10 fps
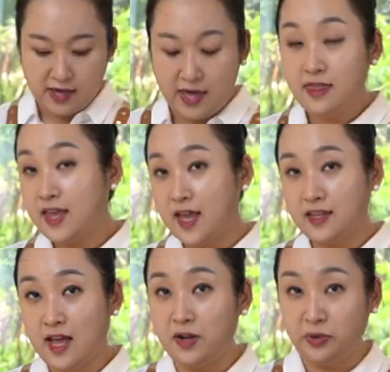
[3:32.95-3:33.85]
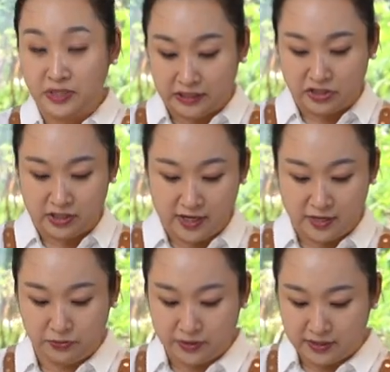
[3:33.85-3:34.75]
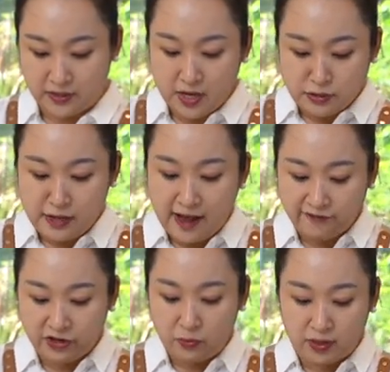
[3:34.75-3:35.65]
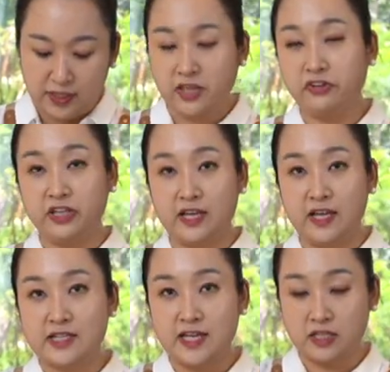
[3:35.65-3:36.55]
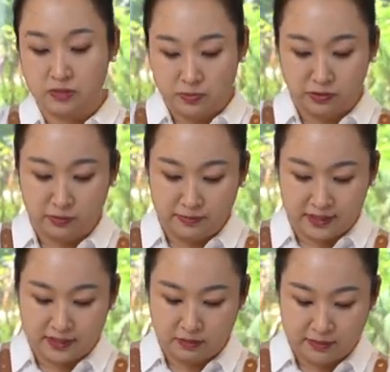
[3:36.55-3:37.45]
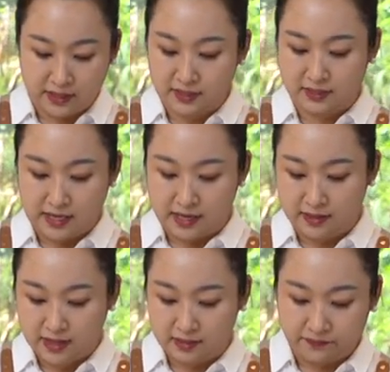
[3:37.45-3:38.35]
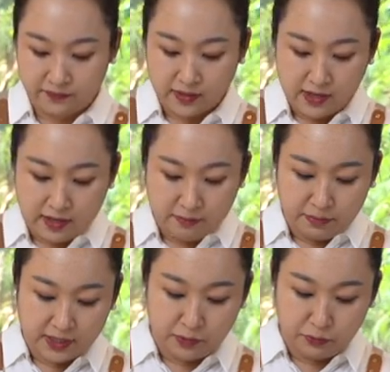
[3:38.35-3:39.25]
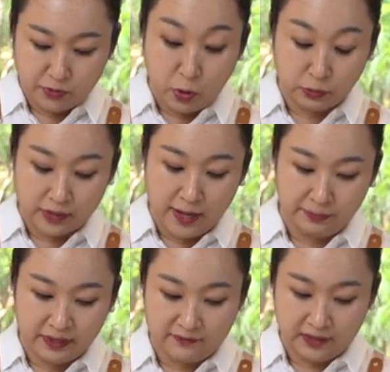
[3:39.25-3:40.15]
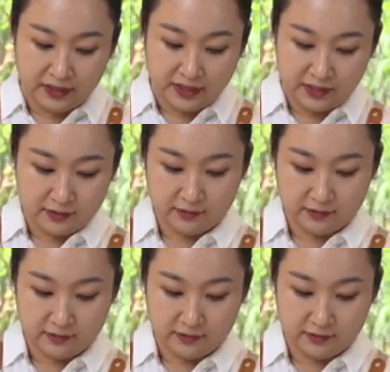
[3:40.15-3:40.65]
And then, haluin natin siya ng haluin. So after 1 ingredient, I just want to mix, and then parang coat up evenly.